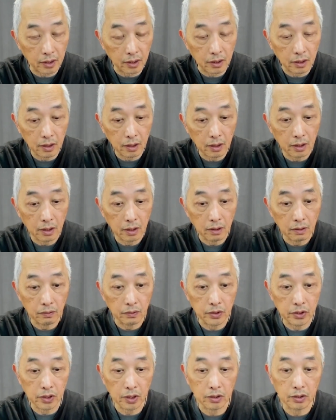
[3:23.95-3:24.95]
We start to say,
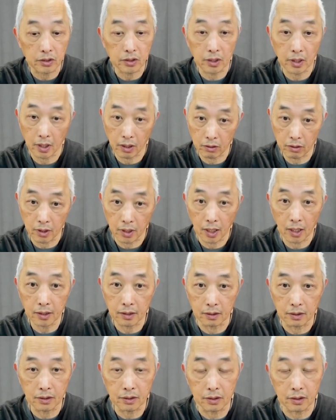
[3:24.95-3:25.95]
oh, I like this, I
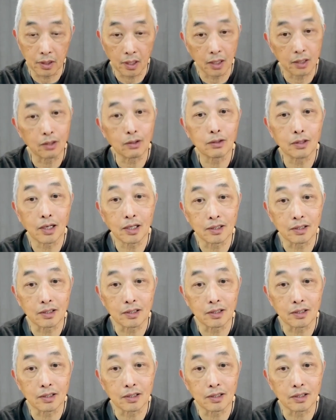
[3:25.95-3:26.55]
don't like this.